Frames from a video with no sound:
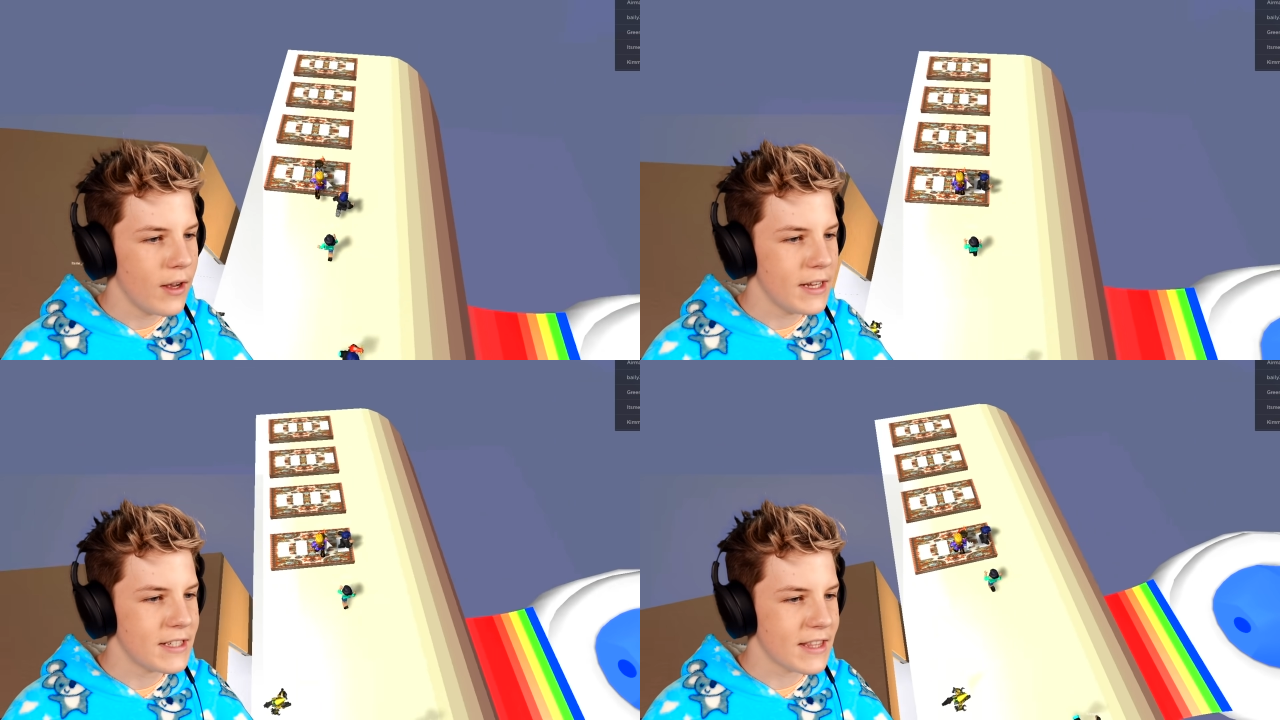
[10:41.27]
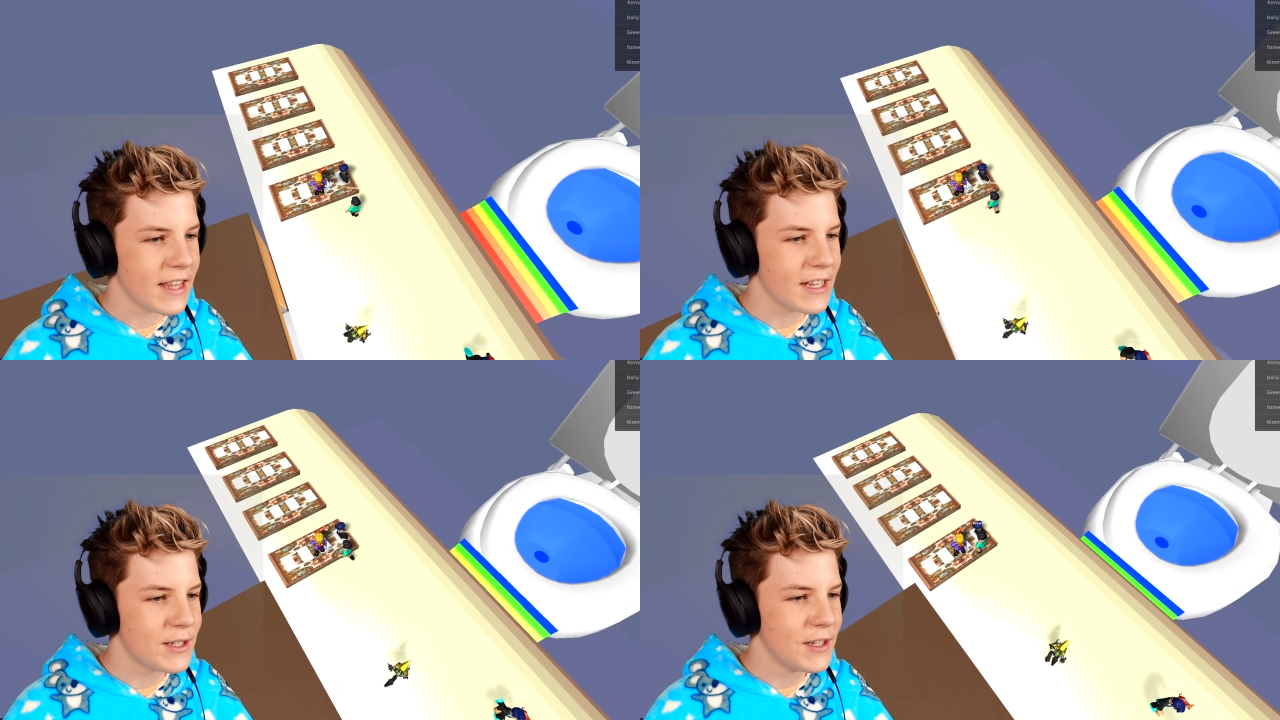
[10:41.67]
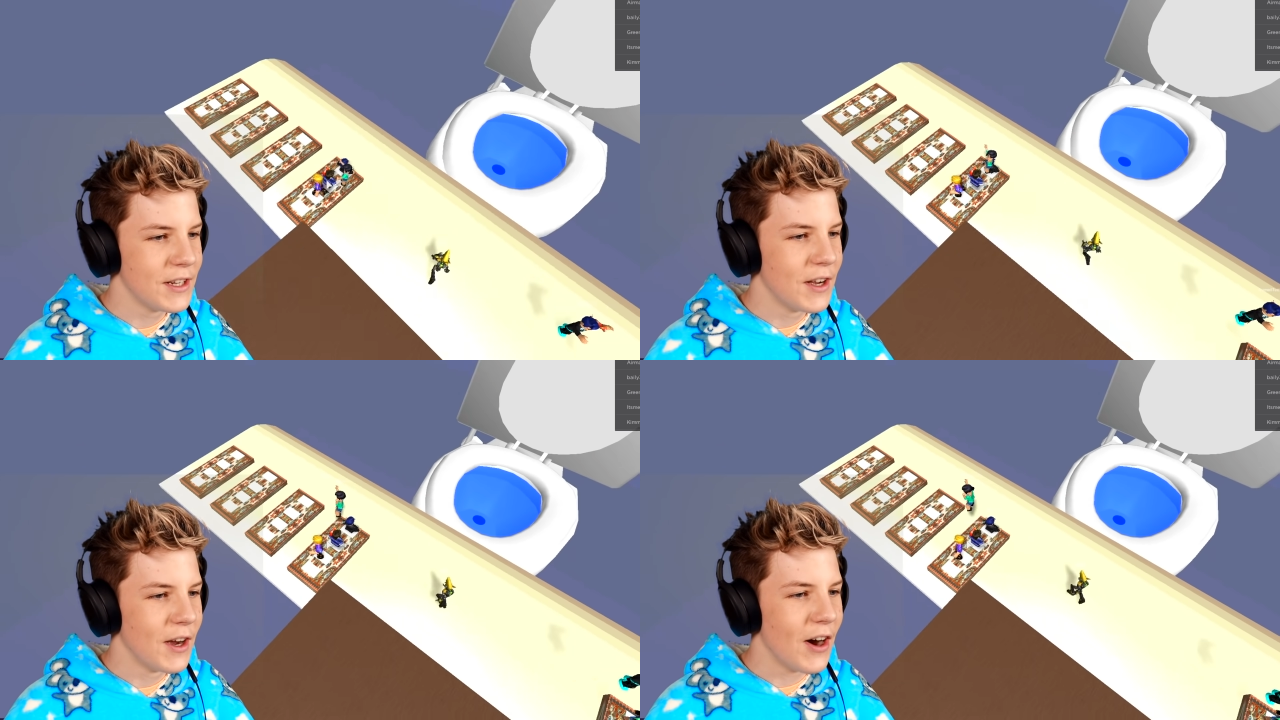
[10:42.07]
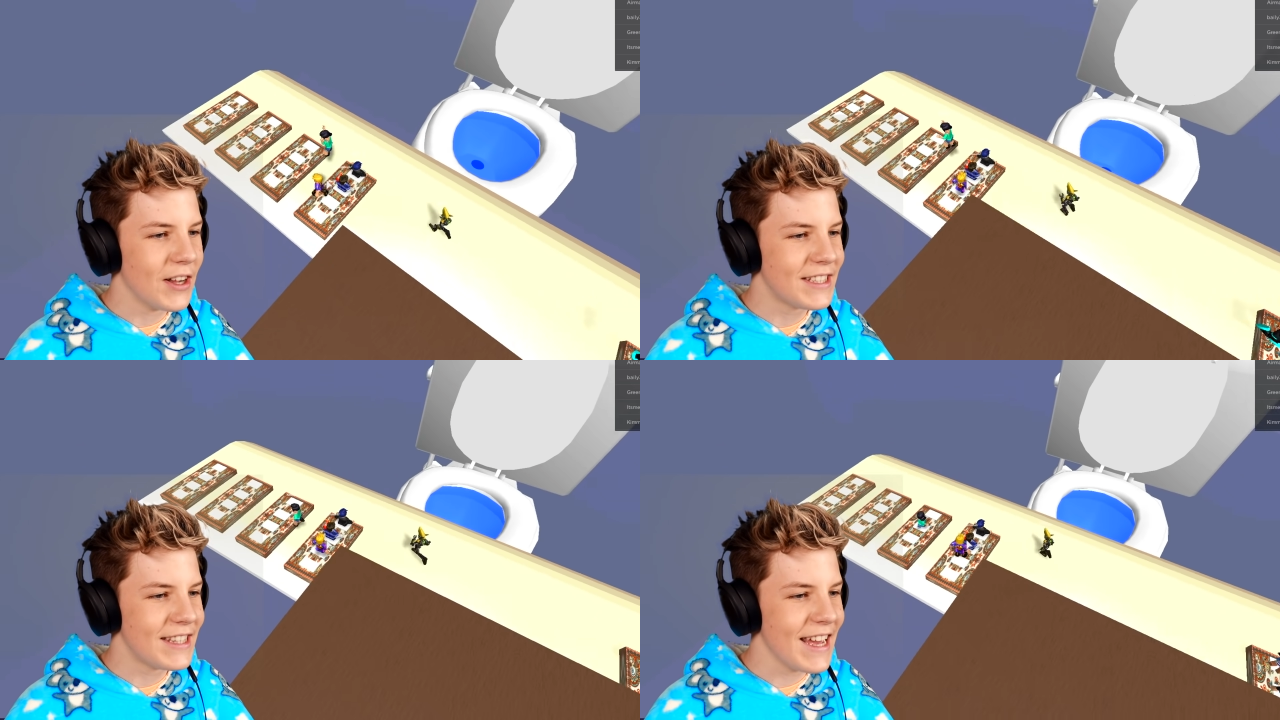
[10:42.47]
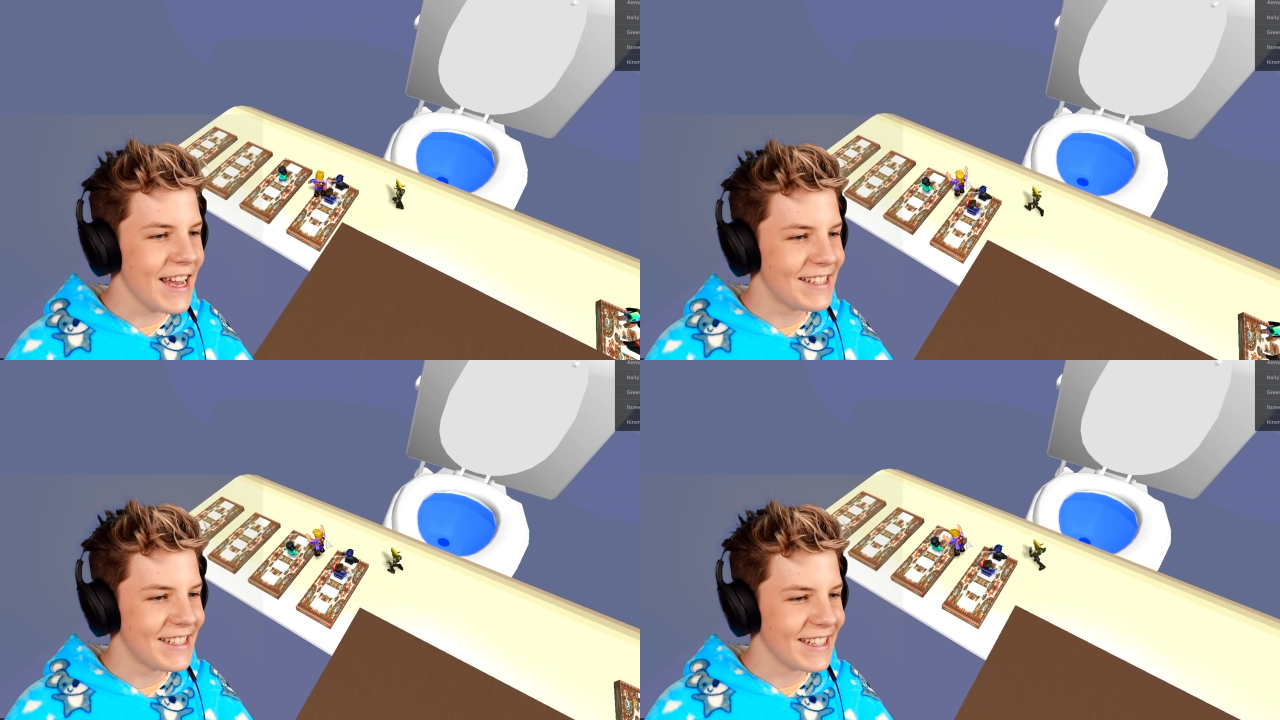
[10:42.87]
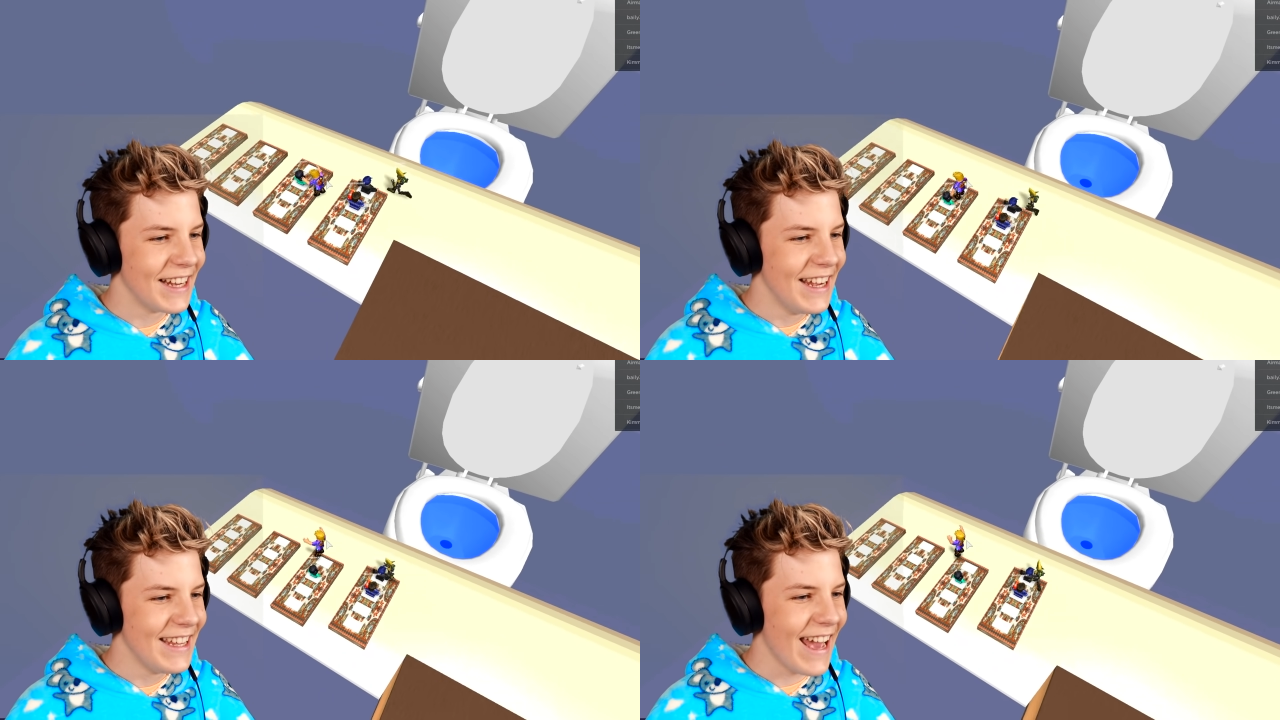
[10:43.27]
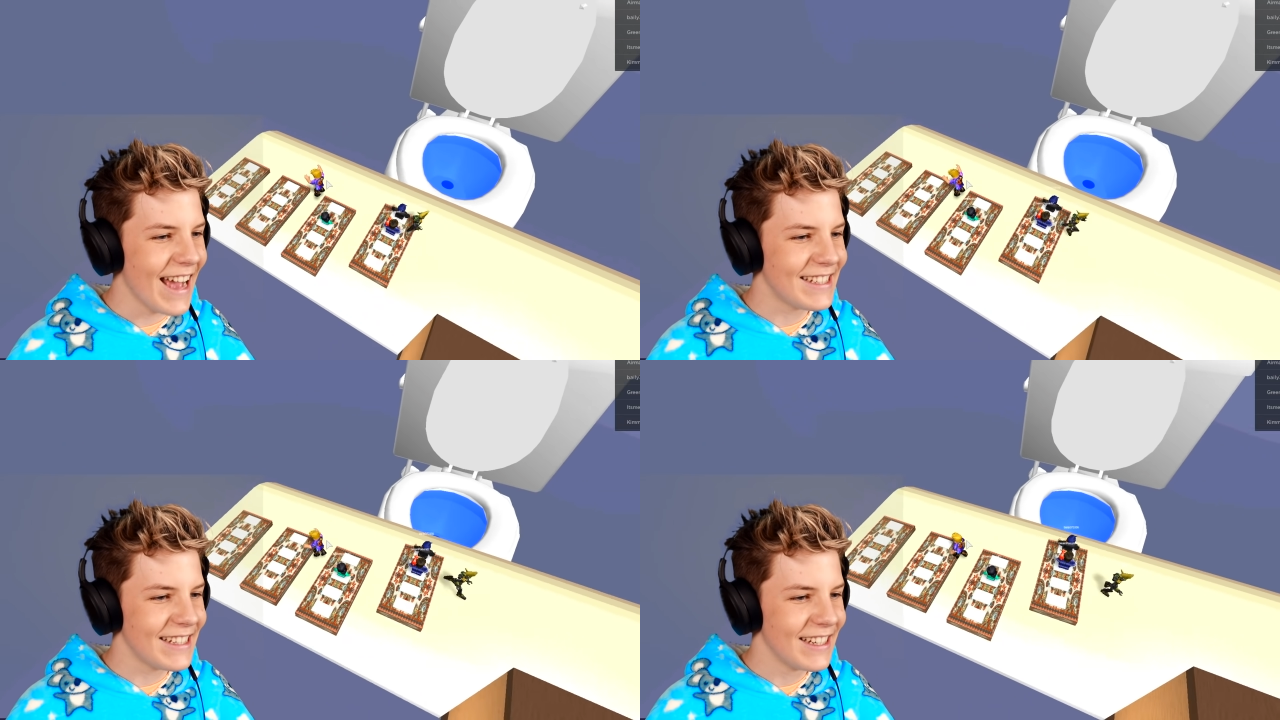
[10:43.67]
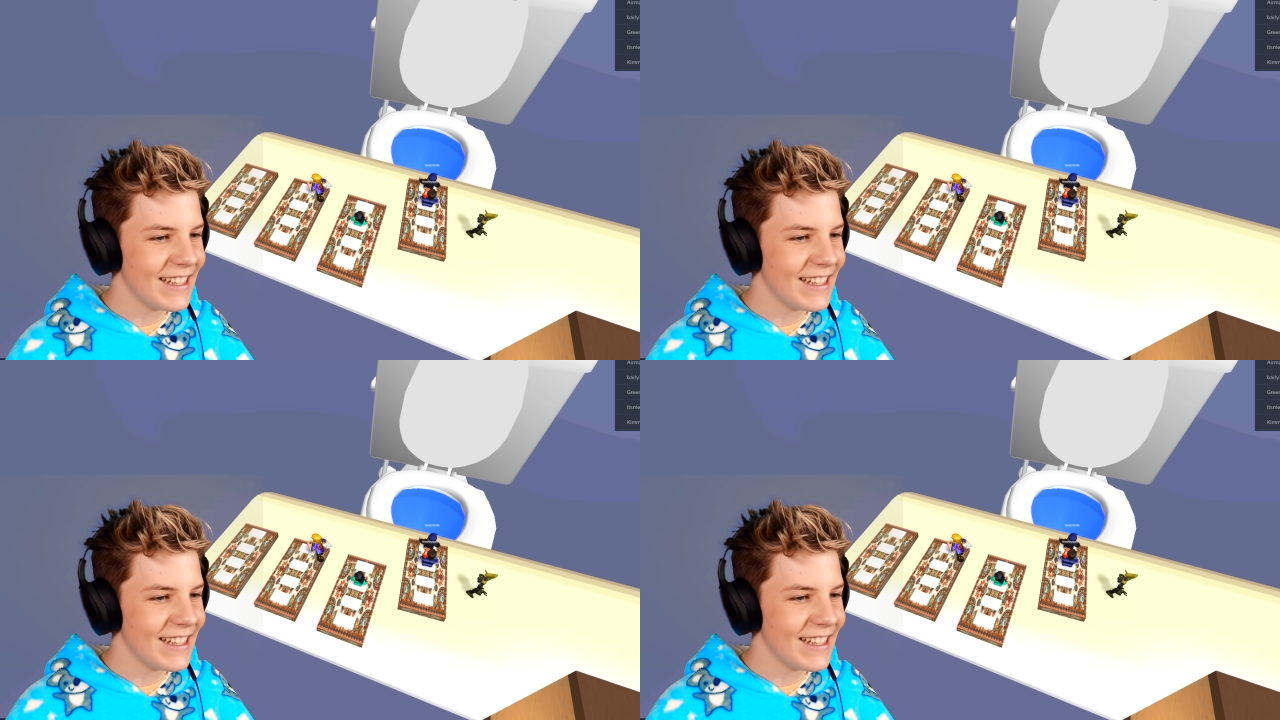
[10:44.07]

Is it this? Oh, it's this! Yes!